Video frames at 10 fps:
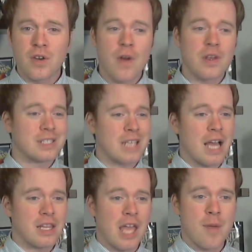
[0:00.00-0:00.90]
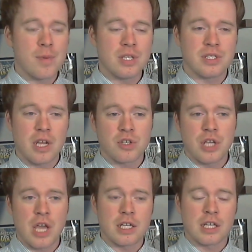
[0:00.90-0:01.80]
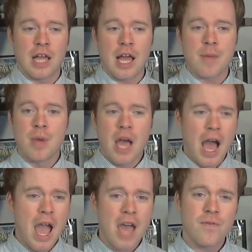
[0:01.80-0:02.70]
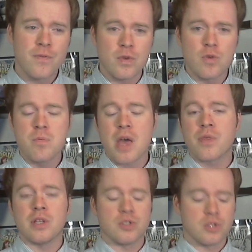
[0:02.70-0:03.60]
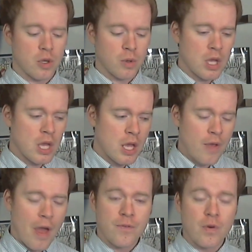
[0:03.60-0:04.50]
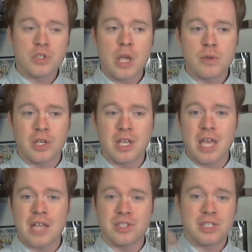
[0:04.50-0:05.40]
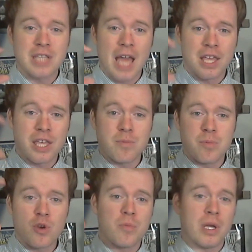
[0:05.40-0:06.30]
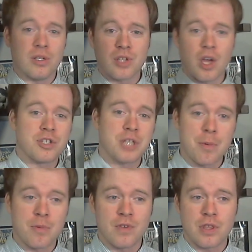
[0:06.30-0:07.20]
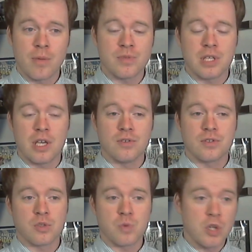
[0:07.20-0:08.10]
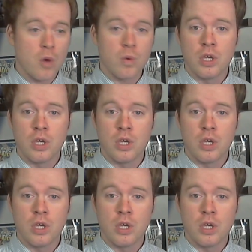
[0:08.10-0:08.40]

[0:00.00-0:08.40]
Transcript: out exactly how many stairs she had to climb, I had a few methods. So, at first I was looking at stacking Mirabelles on top of themselves, because we know,